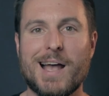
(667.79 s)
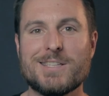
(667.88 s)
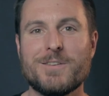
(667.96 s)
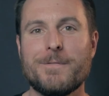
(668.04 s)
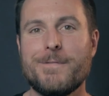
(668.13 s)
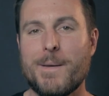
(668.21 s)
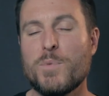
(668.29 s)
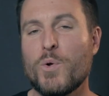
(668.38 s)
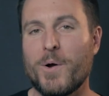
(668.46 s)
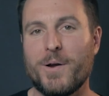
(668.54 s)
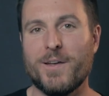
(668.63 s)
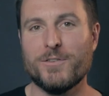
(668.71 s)
As of
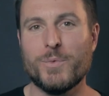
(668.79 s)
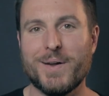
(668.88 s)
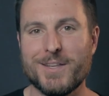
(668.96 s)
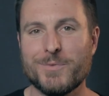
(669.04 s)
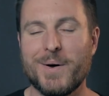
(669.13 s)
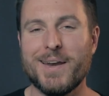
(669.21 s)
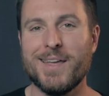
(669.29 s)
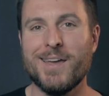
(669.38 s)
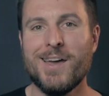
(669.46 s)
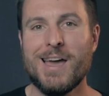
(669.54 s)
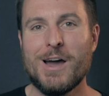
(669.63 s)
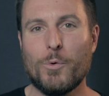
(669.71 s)
February of 2020,
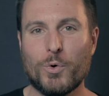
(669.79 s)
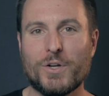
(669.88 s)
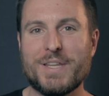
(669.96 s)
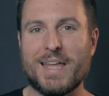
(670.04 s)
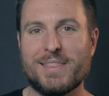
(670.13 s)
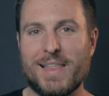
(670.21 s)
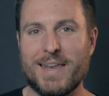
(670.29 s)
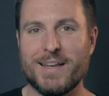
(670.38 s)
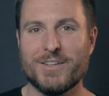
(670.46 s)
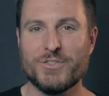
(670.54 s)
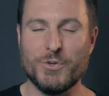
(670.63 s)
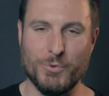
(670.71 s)
World
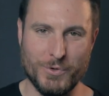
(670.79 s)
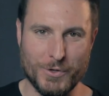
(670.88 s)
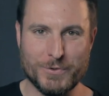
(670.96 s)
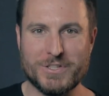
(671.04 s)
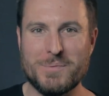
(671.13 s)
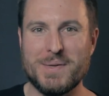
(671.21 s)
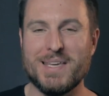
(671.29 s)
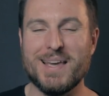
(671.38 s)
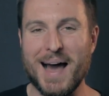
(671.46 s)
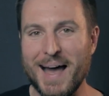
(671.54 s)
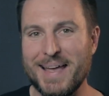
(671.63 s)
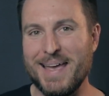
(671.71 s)
Athletics, who used to be
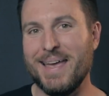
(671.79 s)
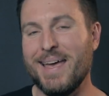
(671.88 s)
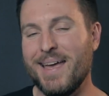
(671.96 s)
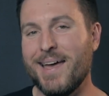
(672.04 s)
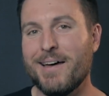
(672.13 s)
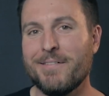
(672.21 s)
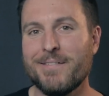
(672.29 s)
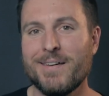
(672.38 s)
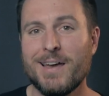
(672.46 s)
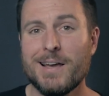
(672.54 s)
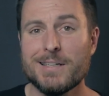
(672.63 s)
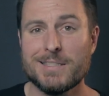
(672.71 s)
IAAF,
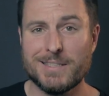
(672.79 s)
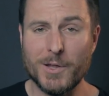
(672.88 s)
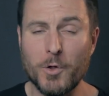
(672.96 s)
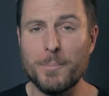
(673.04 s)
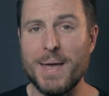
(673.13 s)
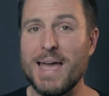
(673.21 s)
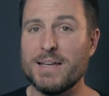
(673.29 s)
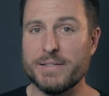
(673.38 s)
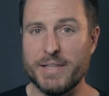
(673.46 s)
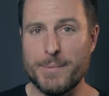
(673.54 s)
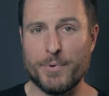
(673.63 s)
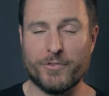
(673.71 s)
still banned
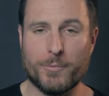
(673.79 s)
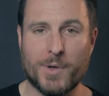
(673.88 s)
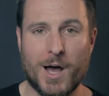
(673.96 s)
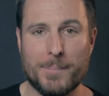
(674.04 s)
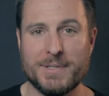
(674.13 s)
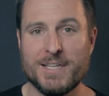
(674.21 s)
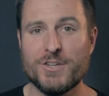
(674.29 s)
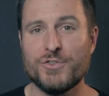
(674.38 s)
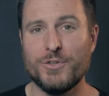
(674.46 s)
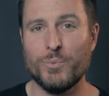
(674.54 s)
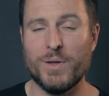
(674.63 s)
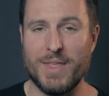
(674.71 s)
Leeper from
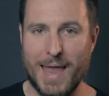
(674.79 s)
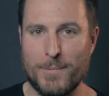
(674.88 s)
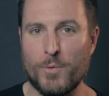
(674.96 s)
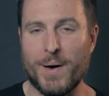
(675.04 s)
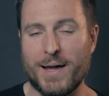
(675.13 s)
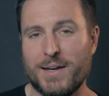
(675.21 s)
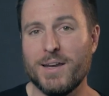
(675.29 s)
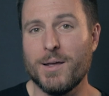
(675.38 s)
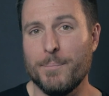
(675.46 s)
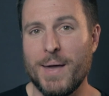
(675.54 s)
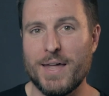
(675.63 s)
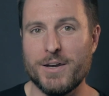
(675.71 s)
competition with able-bodied
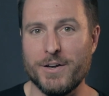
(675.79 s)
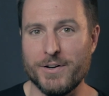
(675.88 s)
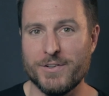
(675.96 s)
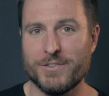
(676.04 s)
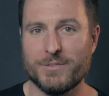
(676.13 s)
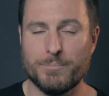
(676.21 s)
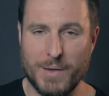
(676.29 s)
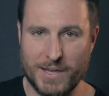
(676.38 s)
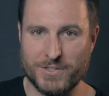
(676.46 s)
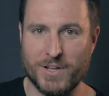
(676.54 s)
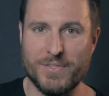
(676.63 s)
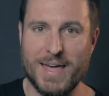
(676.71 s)
competitors,
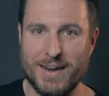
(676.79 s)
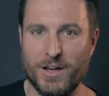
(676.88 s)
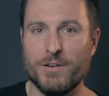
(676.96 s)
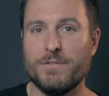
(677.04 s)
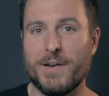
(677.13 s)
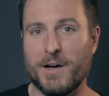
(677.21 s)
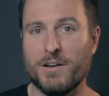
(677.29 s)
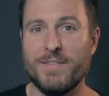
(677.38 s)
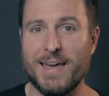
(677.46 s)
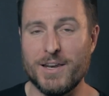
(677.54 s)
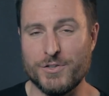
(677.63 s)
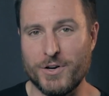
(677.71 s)
based on that unfair
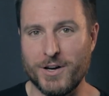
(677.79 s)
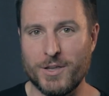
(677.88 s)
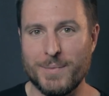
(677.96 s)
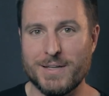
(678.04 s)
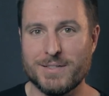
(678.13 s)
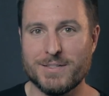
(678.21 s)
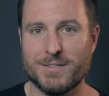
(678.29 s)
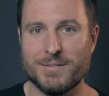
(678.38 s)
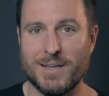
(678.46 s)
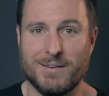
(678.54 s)
advantage argument.